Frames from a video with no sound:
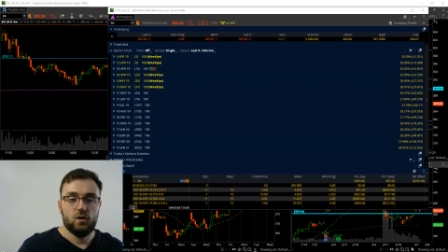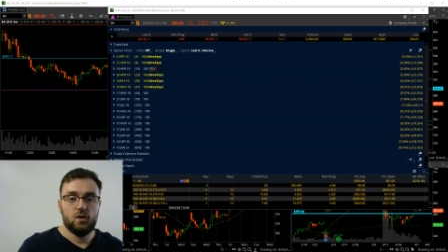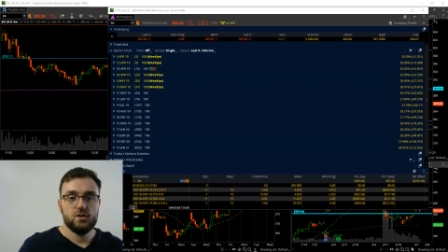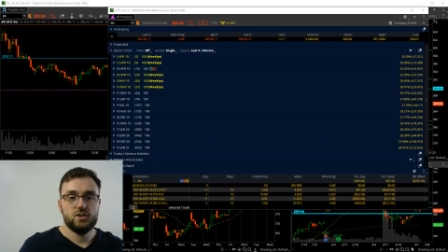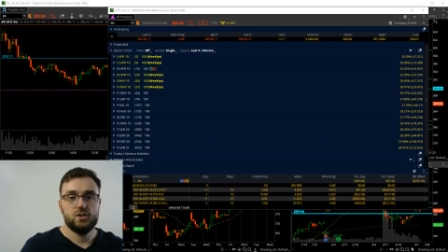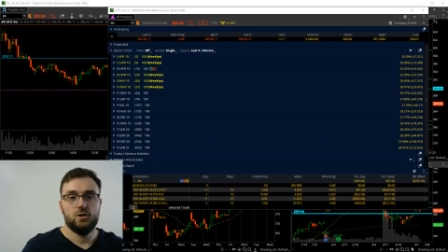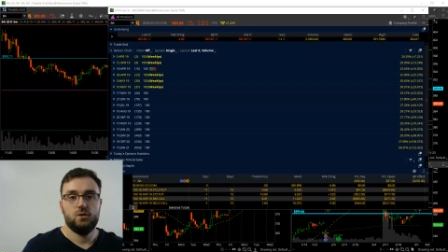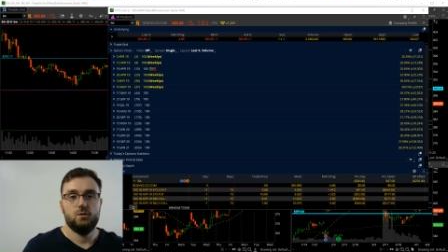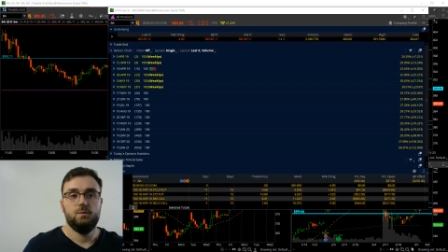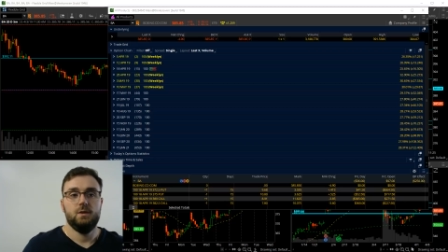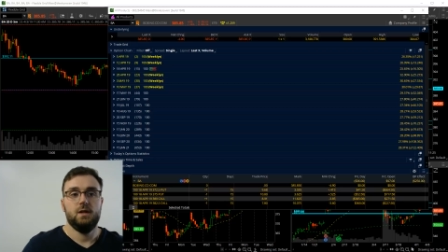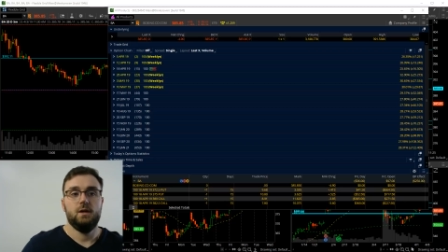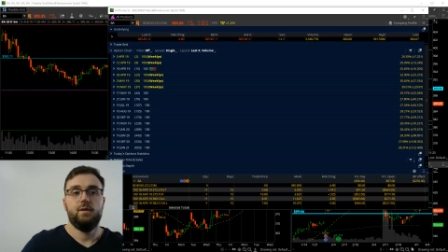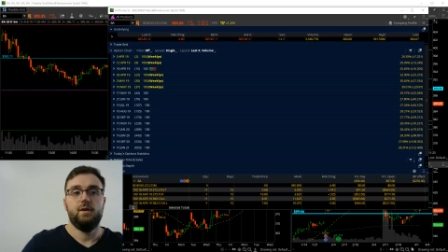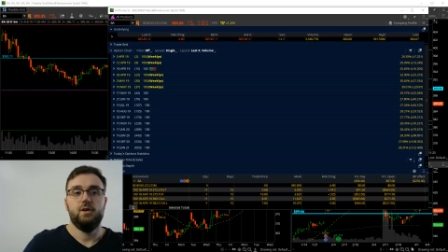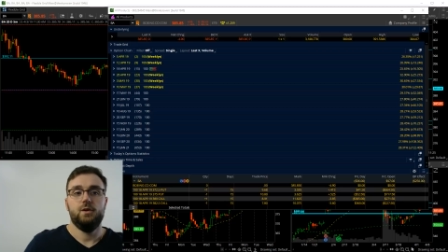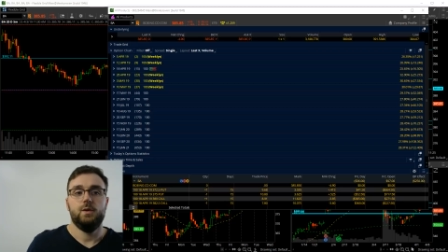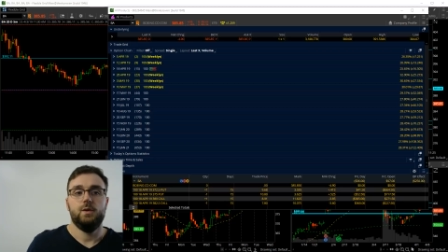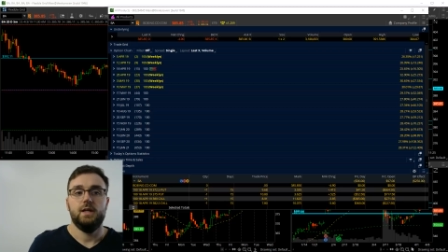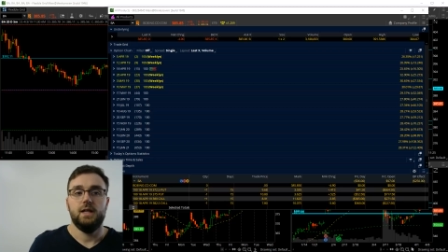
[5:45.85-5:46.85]
also be
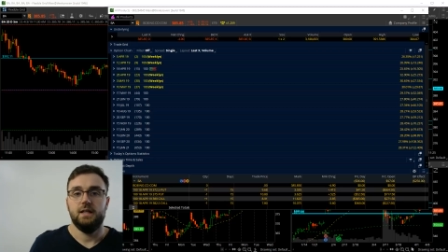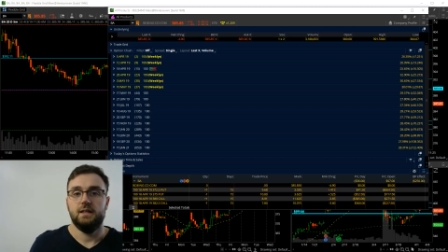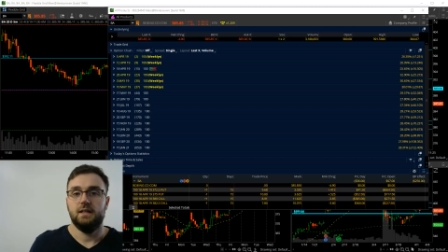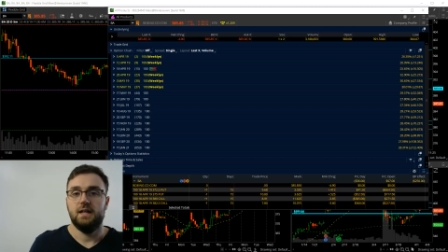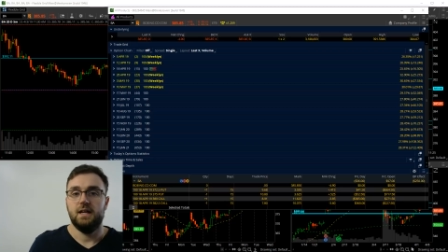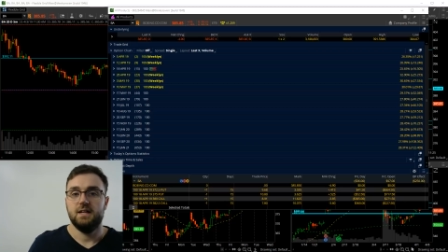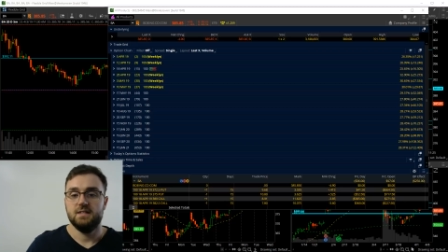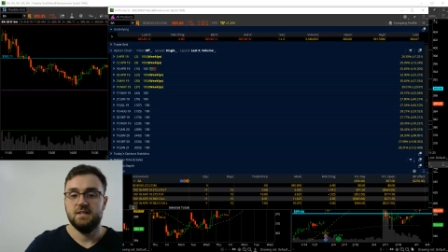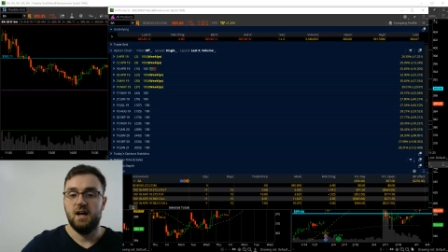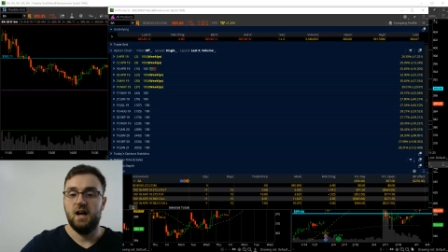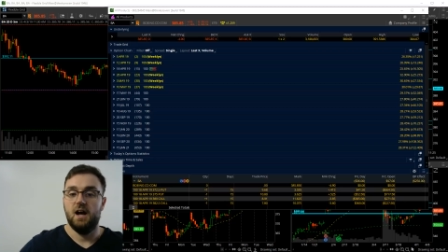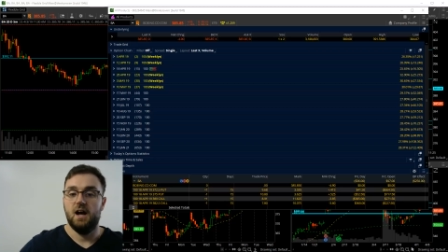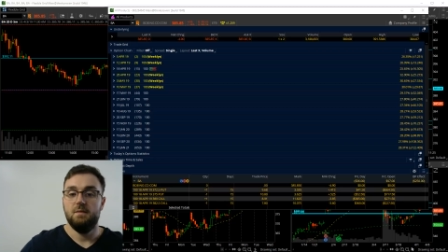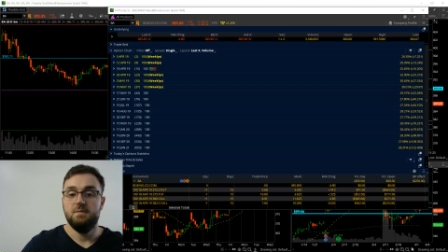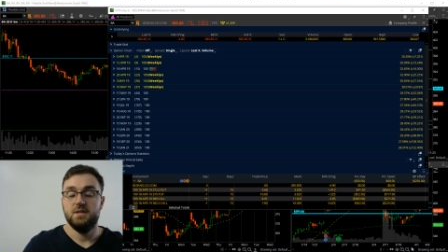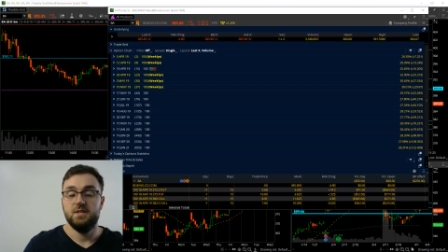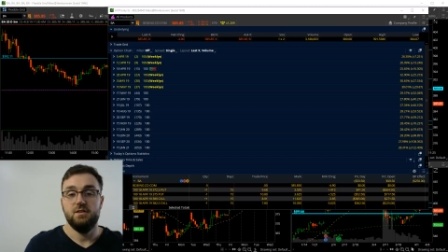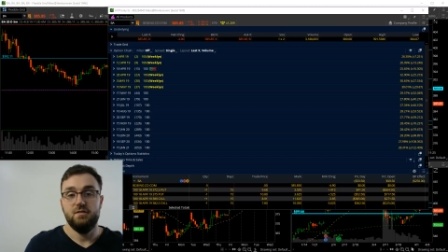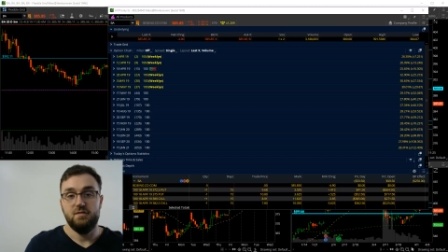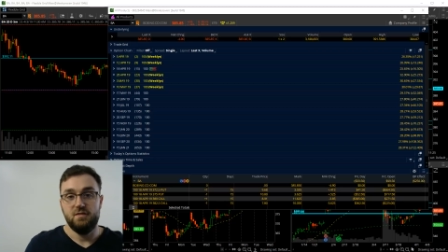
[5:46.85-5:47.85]
able to do it in less
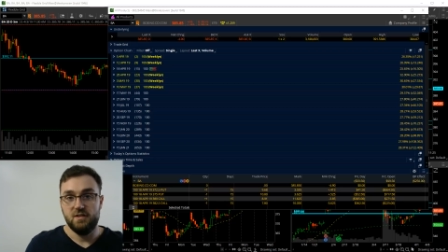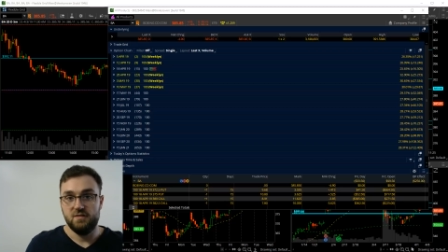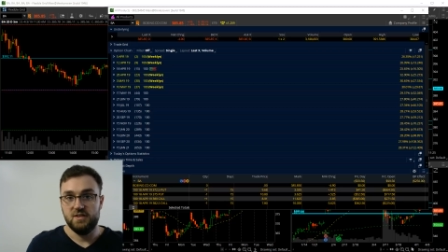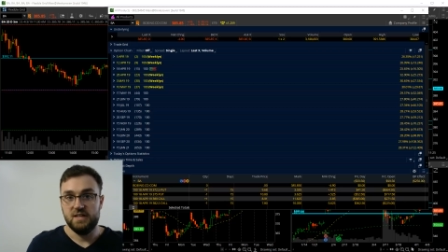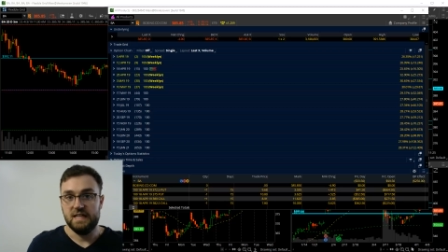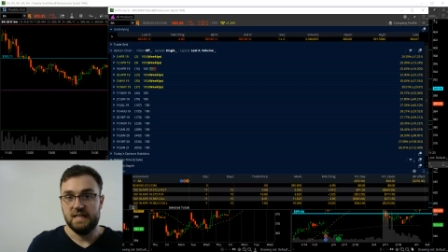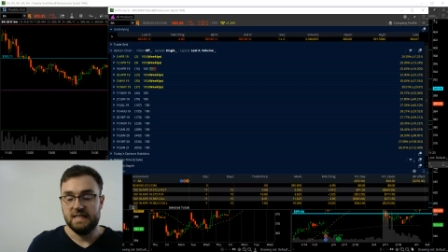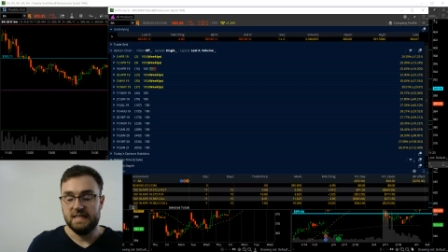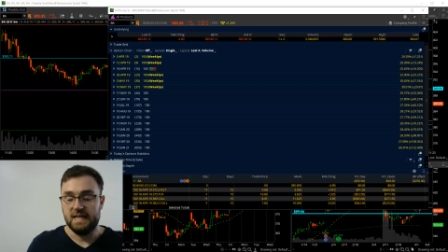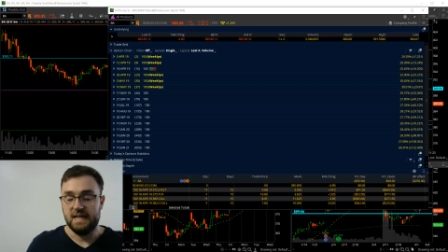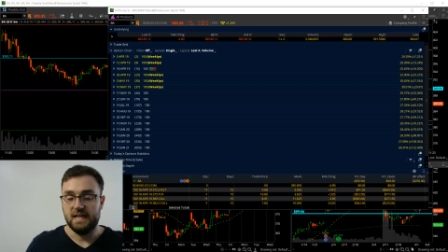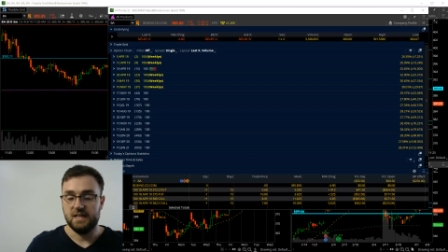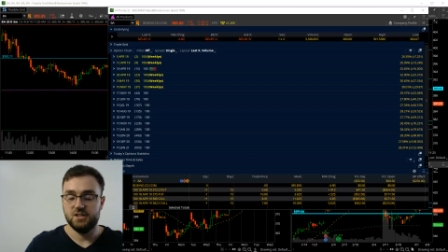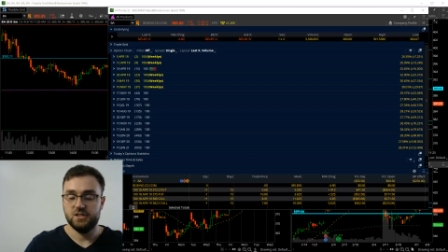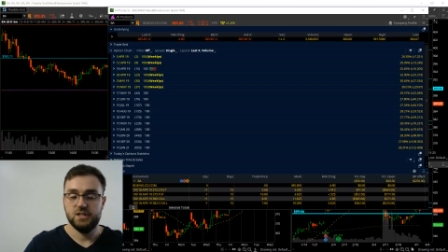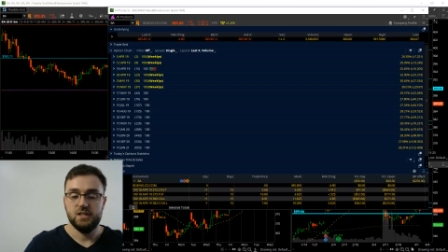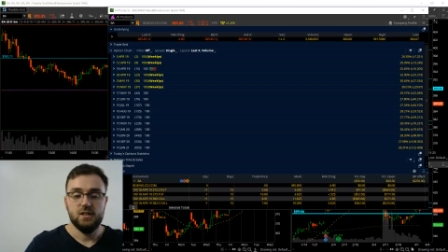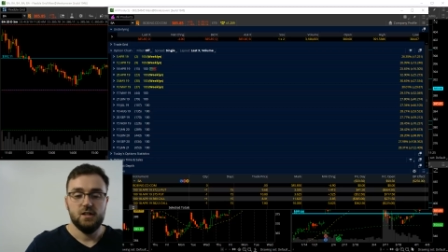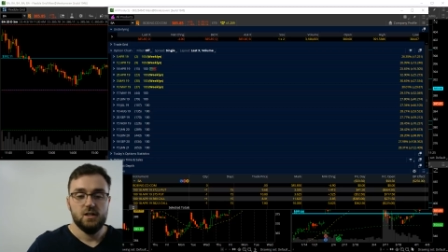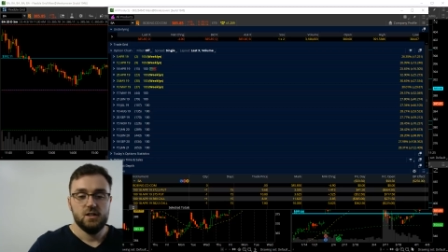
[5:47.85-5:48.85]
time than the 15
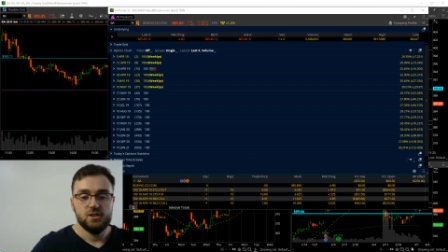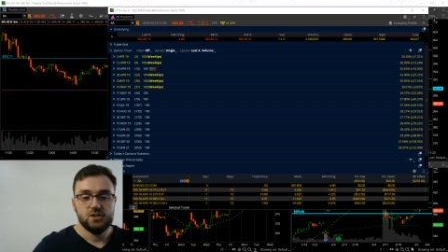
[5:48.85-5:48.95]
days.